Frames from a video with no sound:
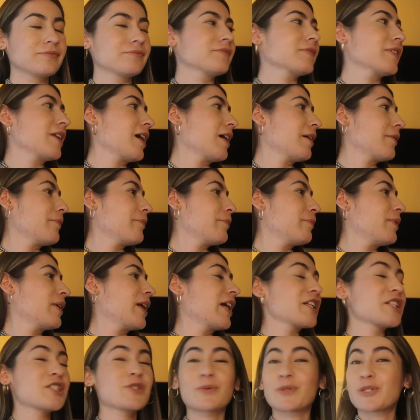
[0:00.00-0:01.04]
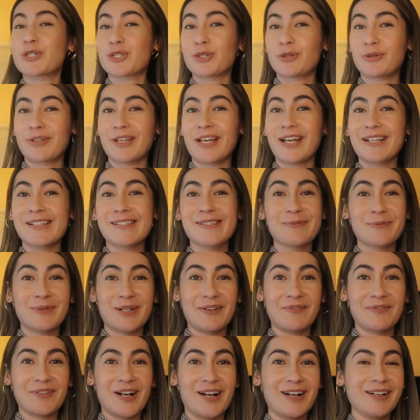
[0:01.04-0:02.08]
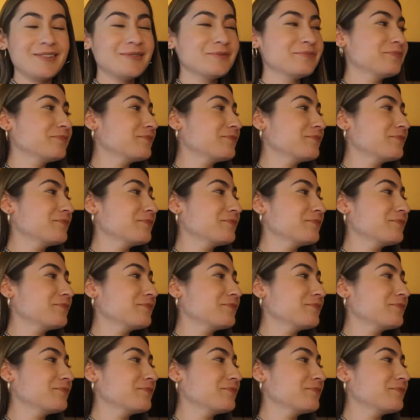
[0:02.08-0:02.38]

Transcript: Yeah, but I just want to show you guys what I've got.